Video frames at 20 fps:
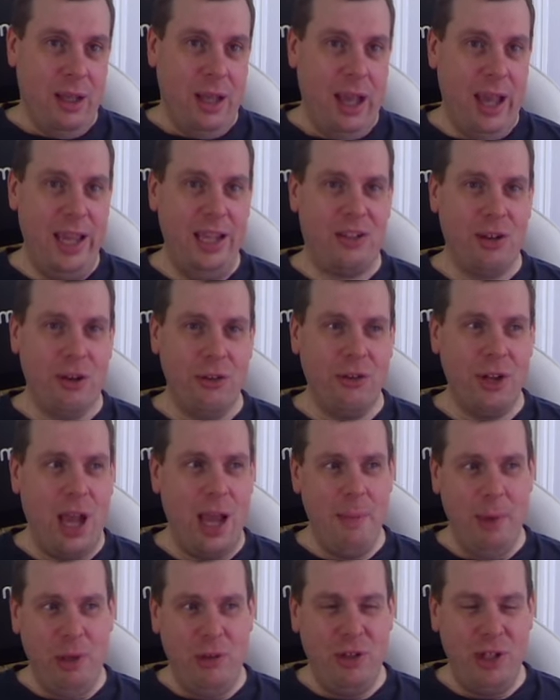It's also, I
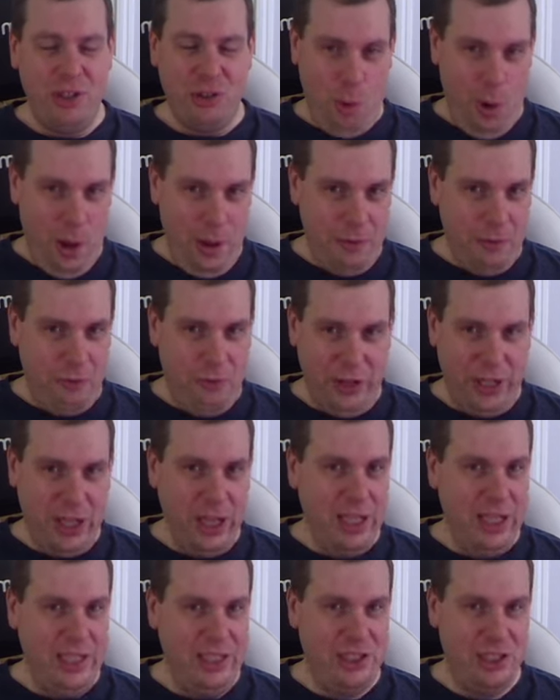imagine it's quite
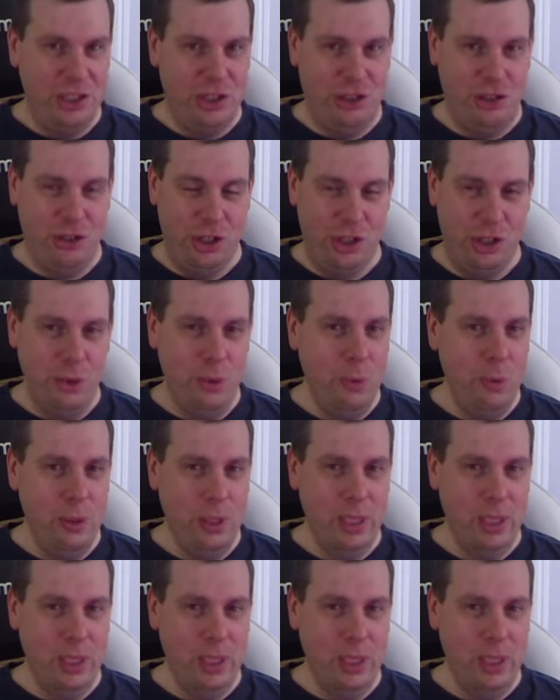fiddly to do.